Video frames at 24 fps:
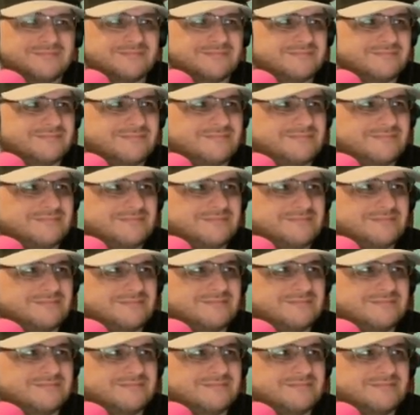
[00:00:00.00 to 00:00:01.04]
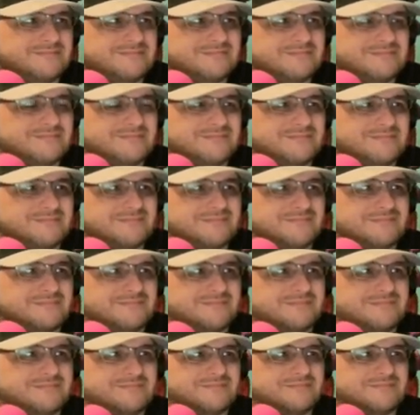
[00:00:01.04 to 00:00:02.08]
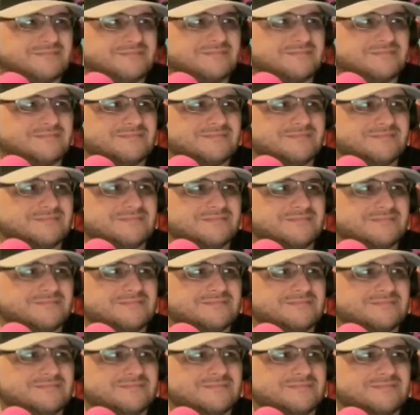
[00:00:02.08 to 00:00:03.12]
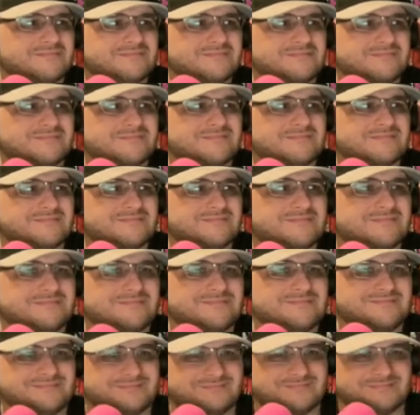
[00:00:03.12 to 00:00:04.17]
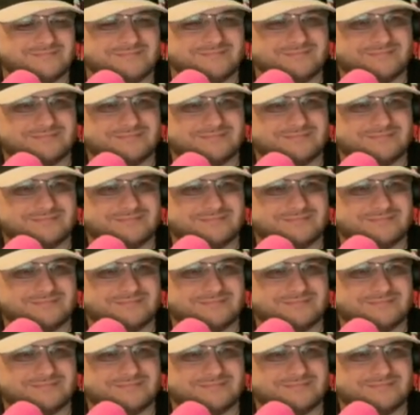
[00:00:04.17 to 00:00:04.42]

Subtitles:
(not speaking)